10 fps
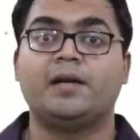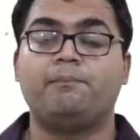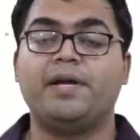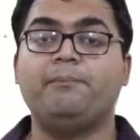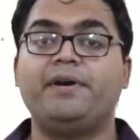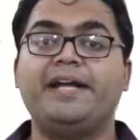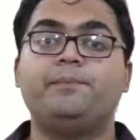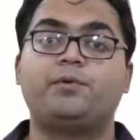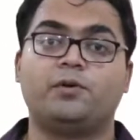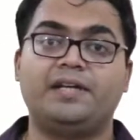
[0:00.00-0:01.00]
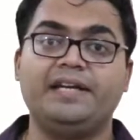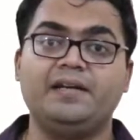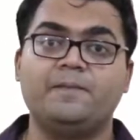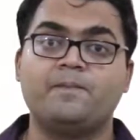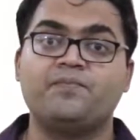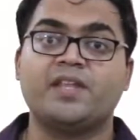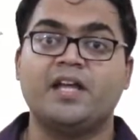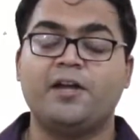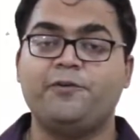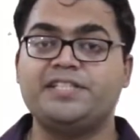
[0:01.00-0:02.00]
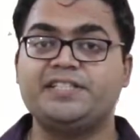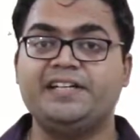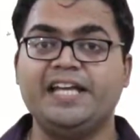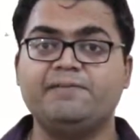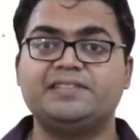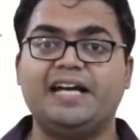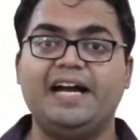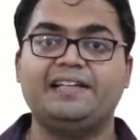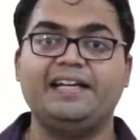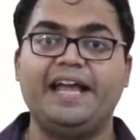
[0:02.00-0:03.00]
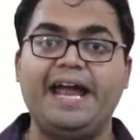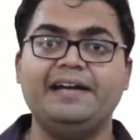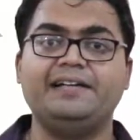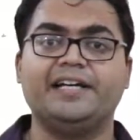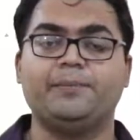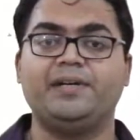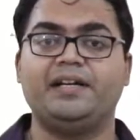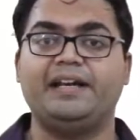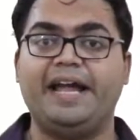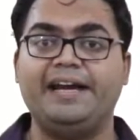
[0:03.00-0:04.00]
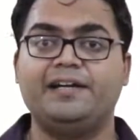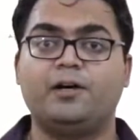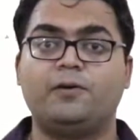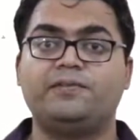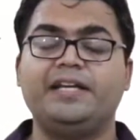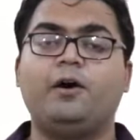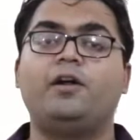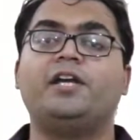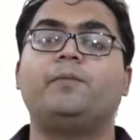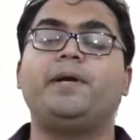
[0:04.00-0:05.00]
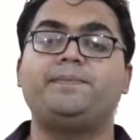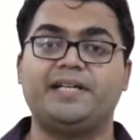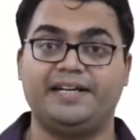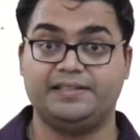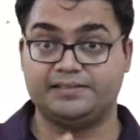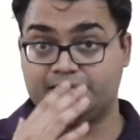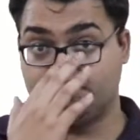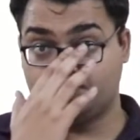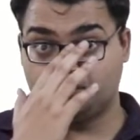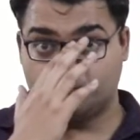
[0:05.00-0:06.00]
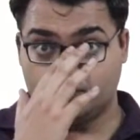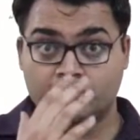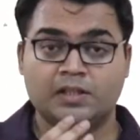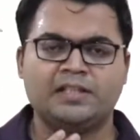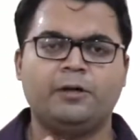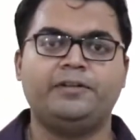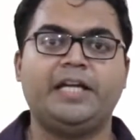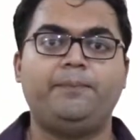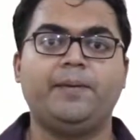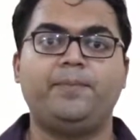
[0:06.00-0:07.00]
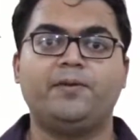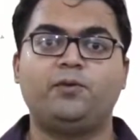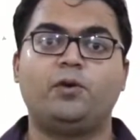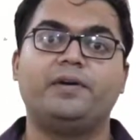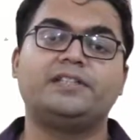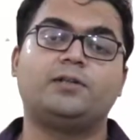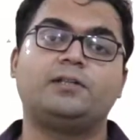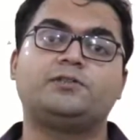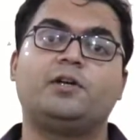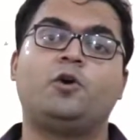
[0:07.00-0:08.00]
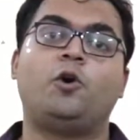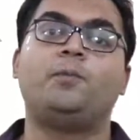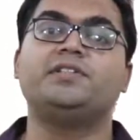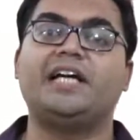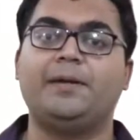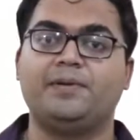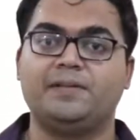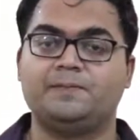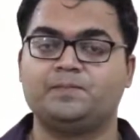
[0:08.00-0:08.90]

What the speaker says: membrane protein which cleaves at the N-terminal end of the oligopeptides. Now, DPP4 is also a homodimer